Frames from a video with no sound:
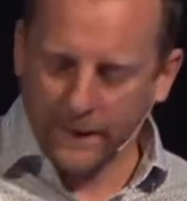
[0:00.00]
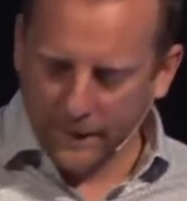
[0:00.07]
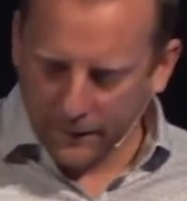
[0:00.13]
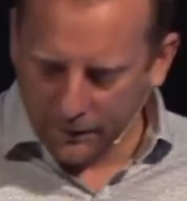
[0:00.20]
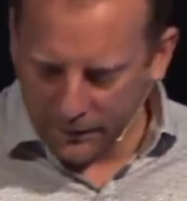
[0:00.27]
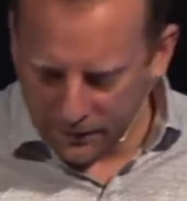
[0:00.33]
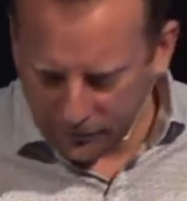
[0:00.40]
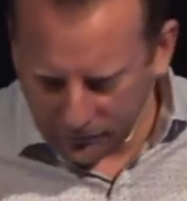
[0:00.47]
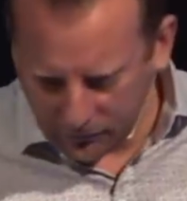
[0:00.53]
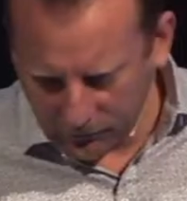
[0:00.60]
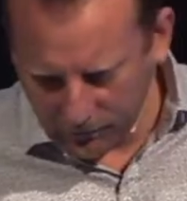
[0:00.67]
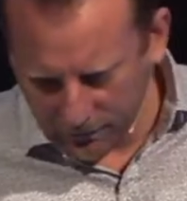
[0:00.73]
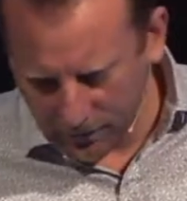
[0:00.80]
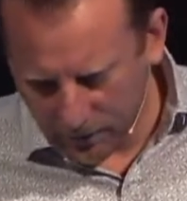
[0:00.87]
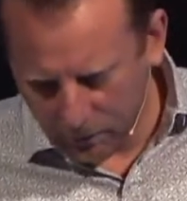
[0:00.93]
This is
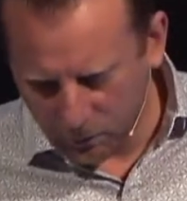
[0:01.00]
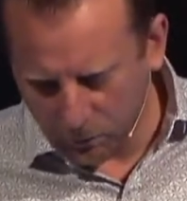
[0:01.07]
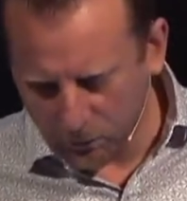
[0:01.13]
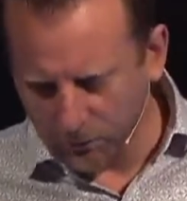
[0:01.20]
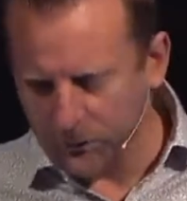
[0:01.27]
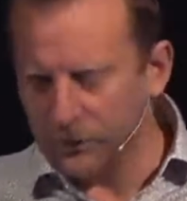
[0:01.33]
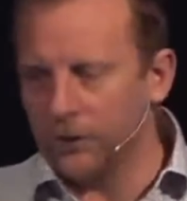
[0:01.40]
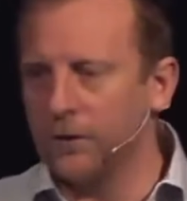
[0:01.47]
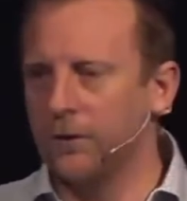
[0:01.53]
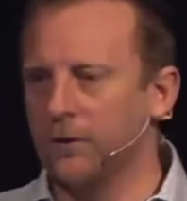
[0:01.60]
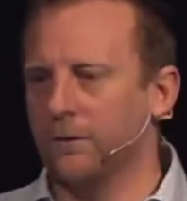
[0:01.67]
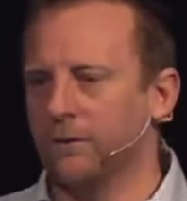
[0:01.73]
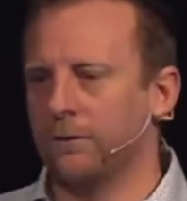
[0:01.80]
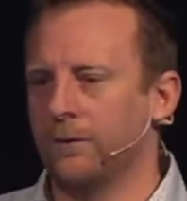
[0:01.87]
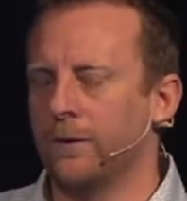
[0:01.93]
the upward turn.
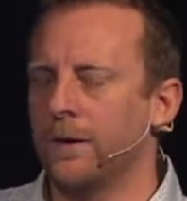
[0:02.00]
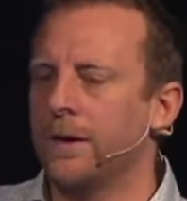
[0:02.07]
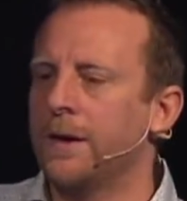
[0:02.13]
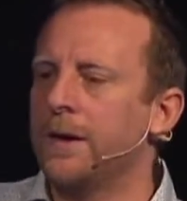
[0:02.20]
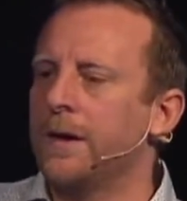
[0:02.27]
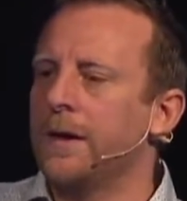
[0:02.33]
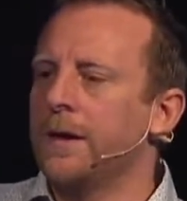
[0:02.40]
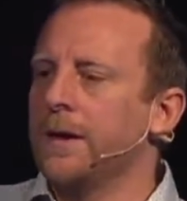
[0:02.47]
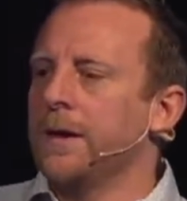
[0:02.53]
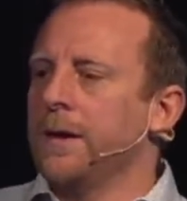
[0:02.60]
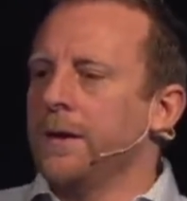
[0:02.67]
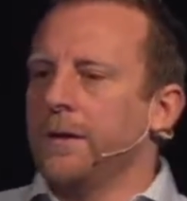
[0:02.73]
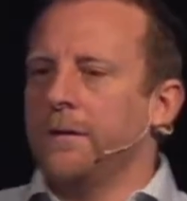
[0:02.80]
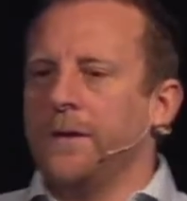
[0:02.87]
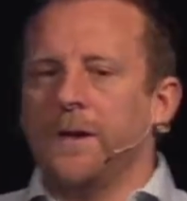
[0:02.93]

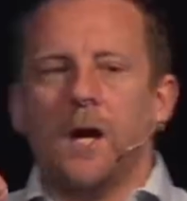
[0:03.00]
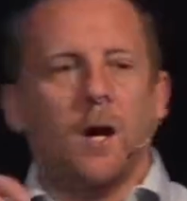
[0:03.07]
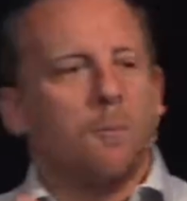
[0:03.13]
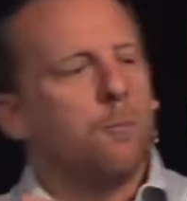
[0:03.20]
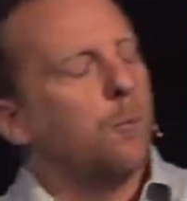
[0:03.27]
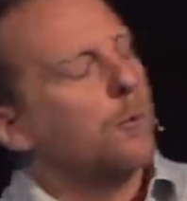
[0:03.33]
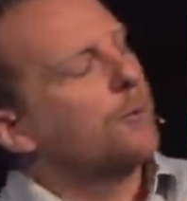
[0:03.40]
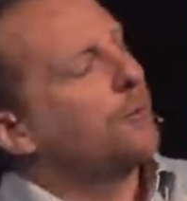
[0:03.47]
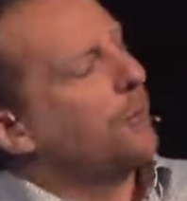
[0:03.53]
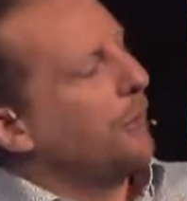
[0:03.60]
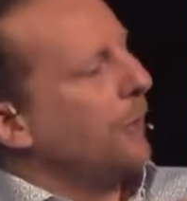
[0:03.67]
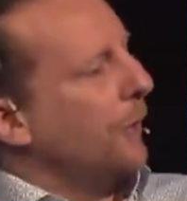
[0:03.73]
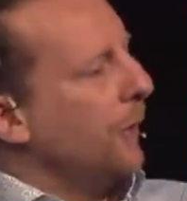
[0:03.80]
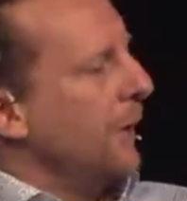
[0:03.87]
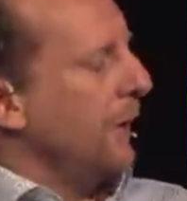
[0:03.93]
The upward
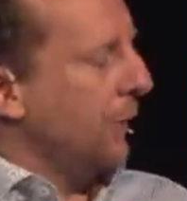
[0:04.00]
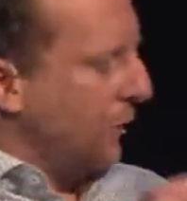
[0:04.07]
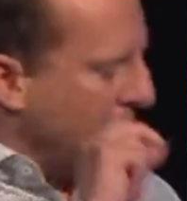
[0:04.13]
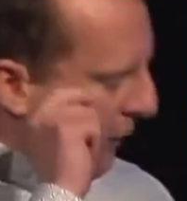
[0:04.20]
turn is the